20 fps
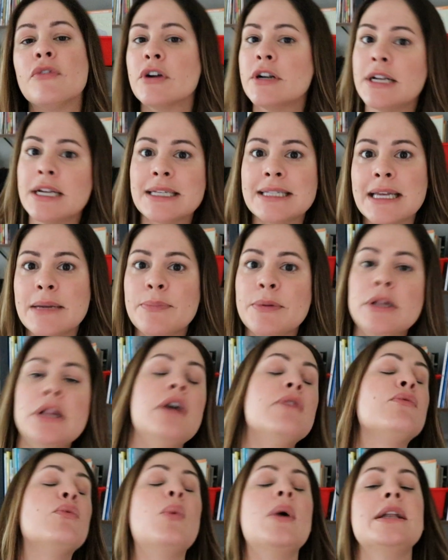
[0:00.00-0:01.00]
For an example
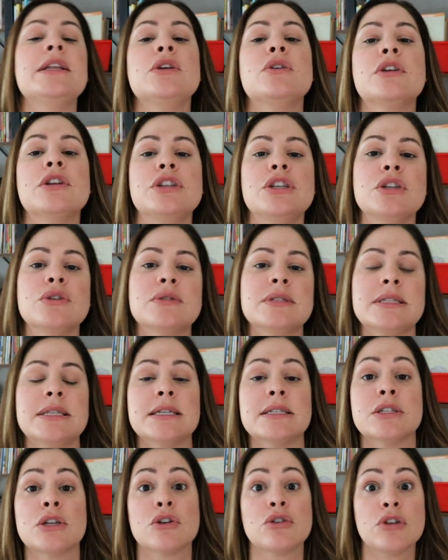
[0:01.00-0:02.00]
of when you could use
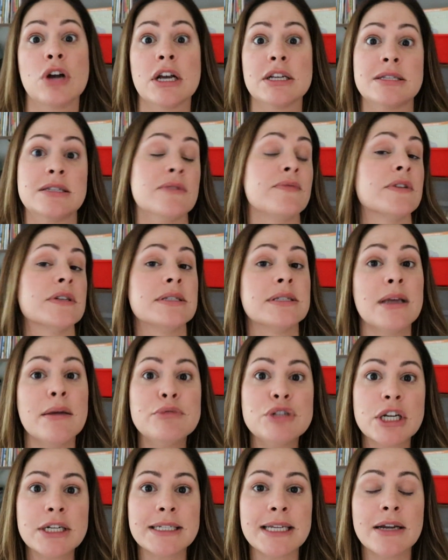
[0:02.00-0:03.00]
this across different
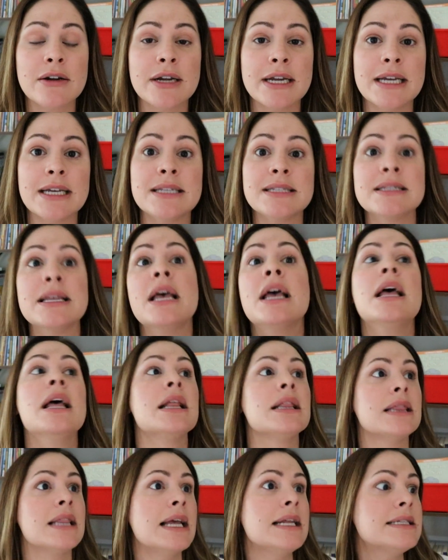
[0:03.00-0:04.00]
subject areas,
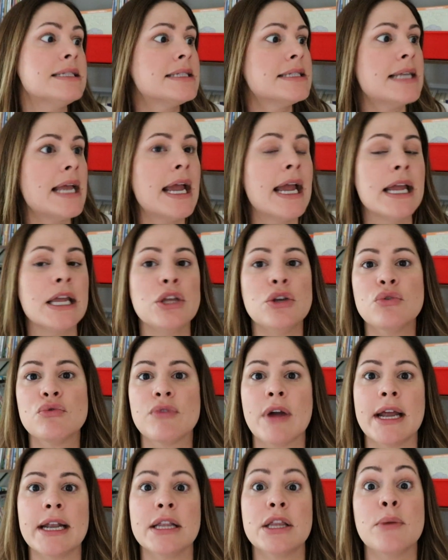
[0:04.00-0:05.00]
let's say you
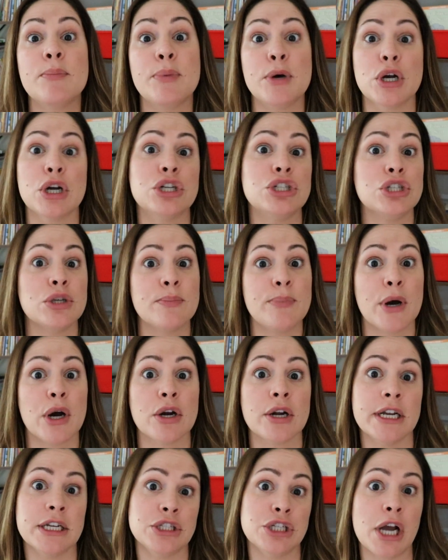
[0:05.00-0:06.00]
read the book
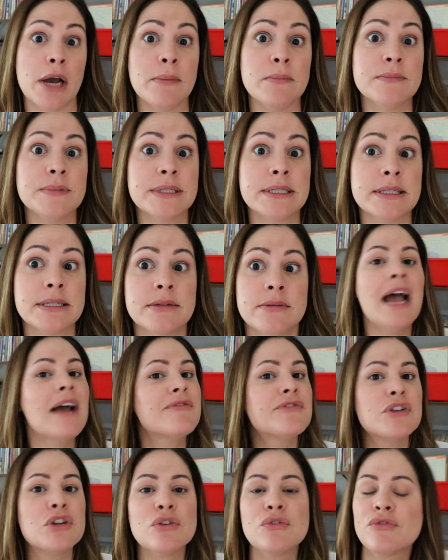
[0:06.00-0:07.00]
Jabari Jumps.
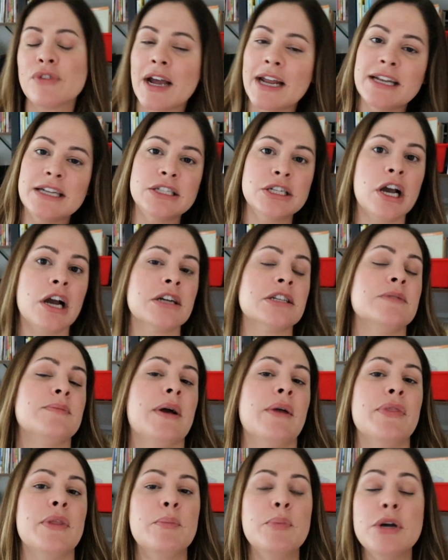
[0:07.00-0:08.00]
After you've read and talked
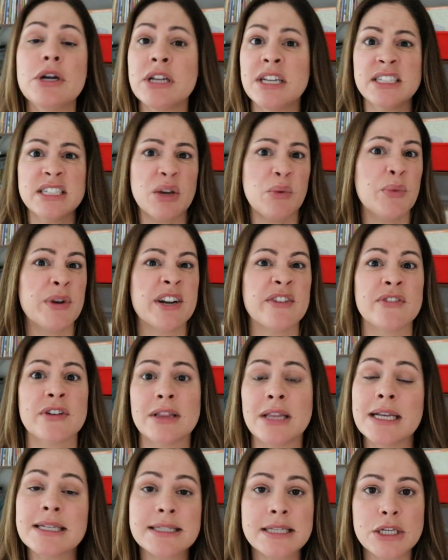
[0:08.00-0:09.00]
about the book and done whatever
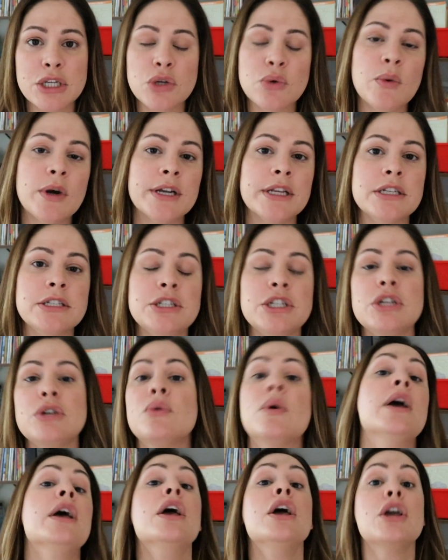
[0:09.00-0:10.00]
lesson you wanted
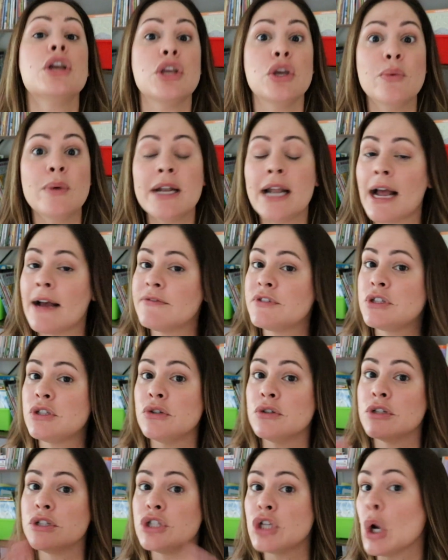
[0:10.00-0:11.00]
to, you would have
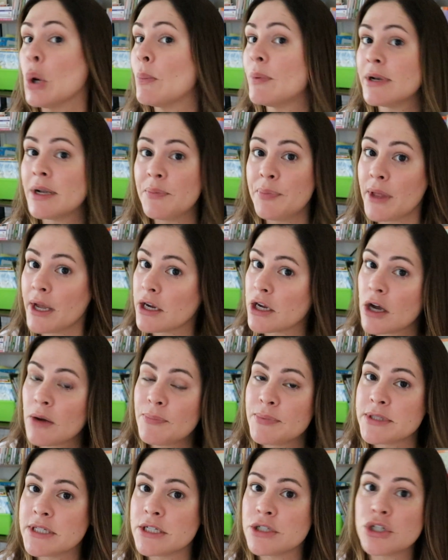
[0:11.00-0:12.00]
students open up that
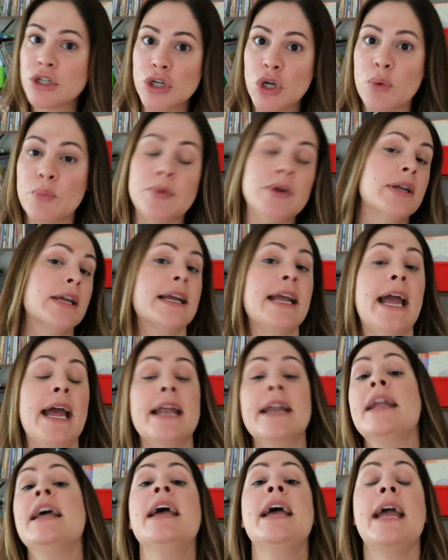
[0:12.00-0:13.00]
composition notebook
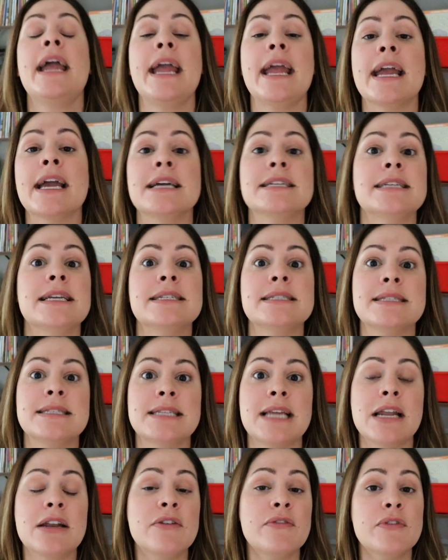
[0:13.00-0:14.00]
again, and
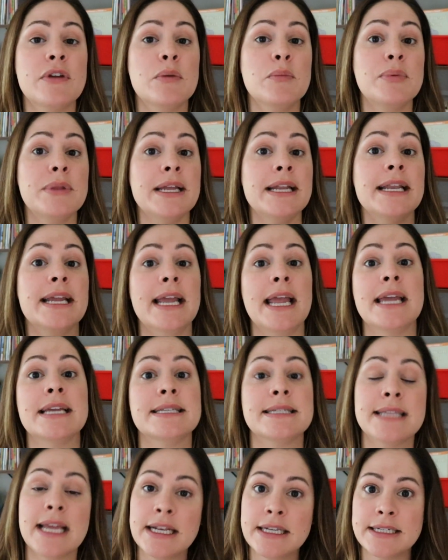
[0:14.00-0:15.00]
instead of completing a
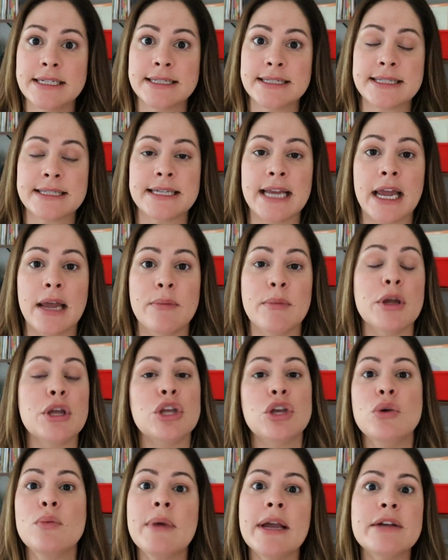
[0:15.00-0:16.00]
sentence stem,
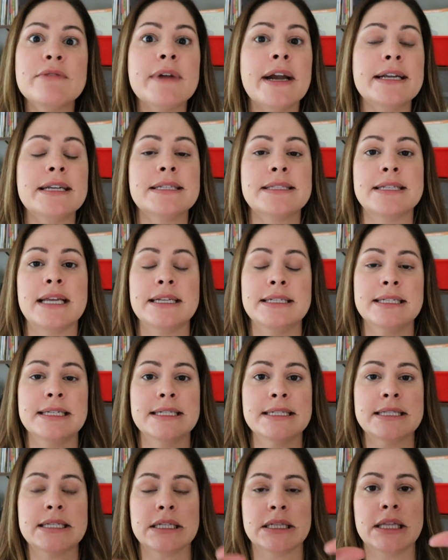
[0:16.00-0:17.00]
you might write a
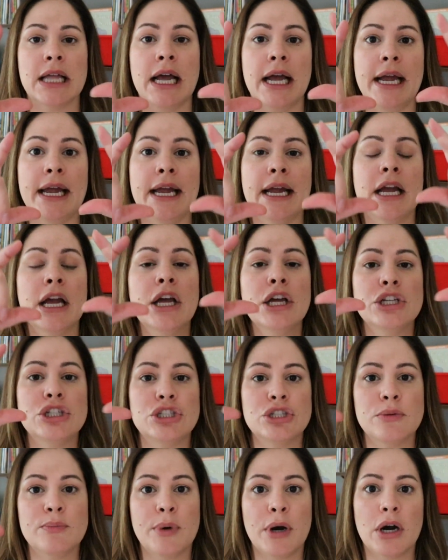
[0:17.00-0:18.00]
sentence like,
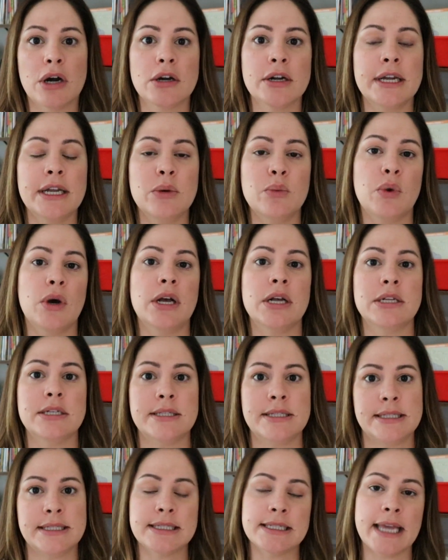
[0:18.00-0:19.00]
Jabari
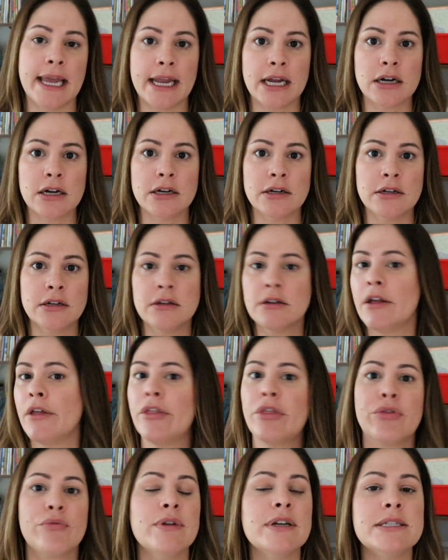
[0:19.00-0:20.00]
was scared
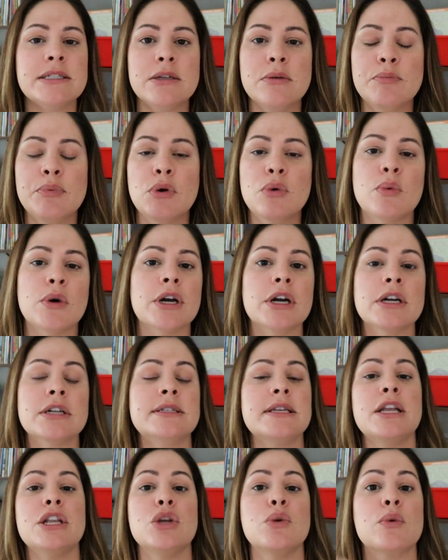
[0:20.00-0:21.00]
three simple
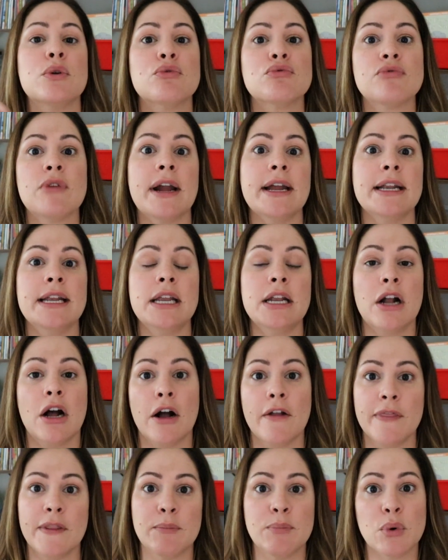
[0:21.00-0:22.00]
words and you would write it
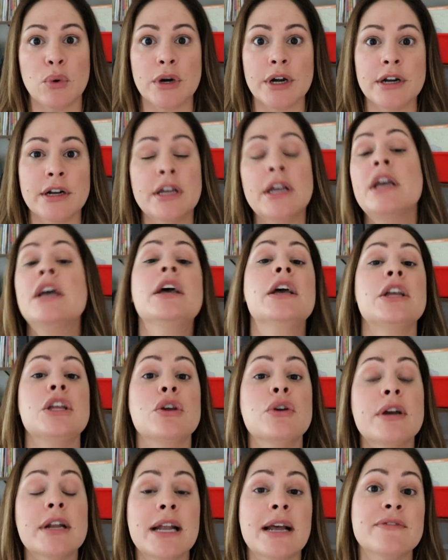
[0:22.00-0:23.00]
on the board.
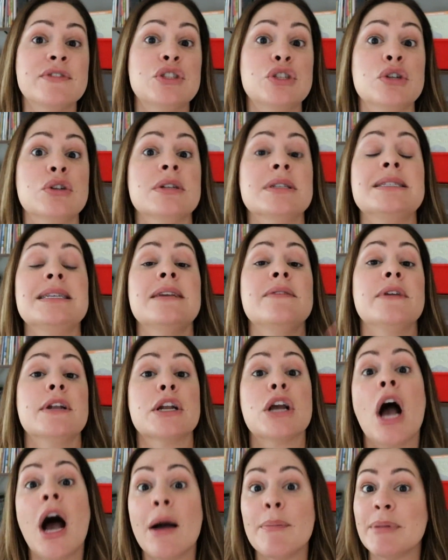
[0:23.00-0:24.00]
You can have students
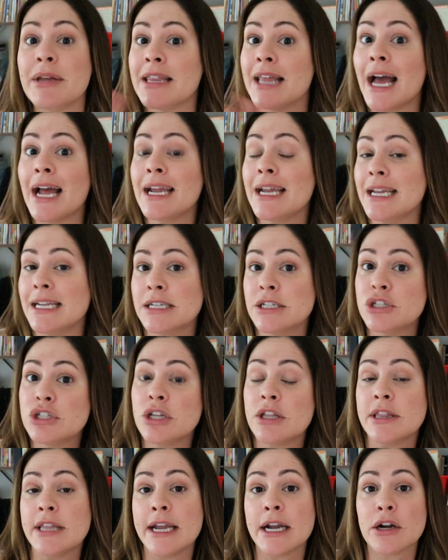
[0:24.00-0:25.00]
even copy that
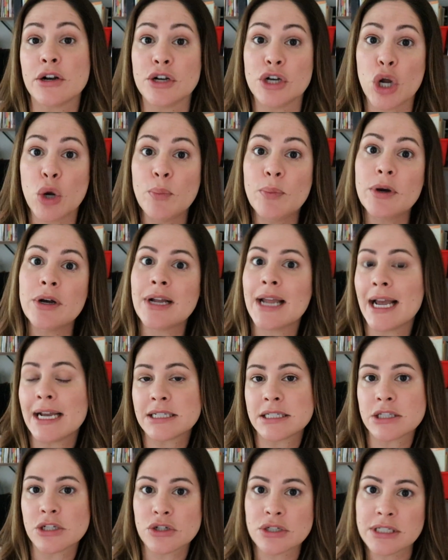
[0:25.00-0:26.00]
into their notebook
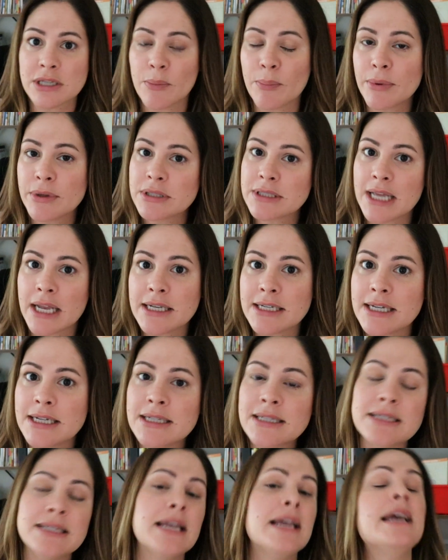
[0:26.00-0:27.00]
as their simple
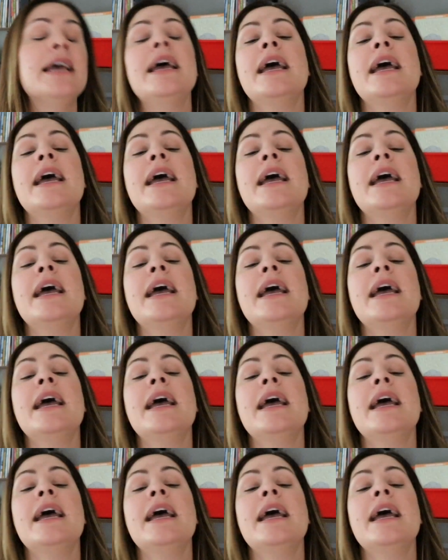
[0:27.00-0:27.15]
sentence.